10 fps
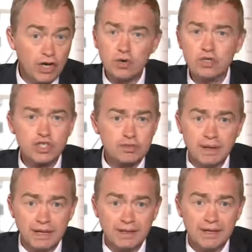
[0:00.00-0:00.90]
And I don't just
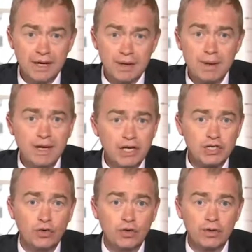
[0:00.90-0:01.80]
mean making
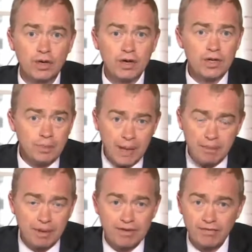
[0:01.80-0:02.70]
sure that the
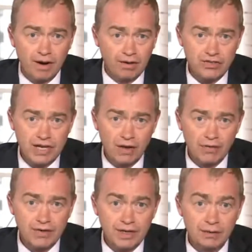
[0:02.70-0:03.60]
people have the final say on
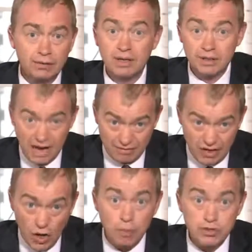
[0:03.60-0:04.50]
the deal, having
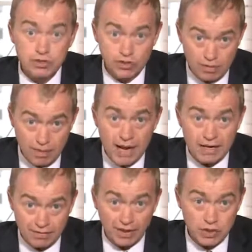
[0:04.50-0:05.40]
the option to
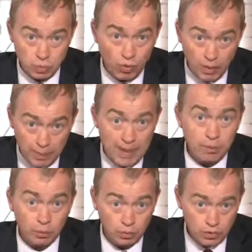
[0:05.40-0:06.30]
remain if that is what the
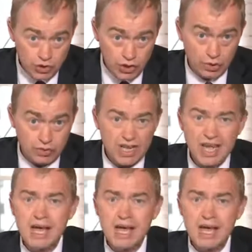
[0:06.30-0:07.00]
people choose.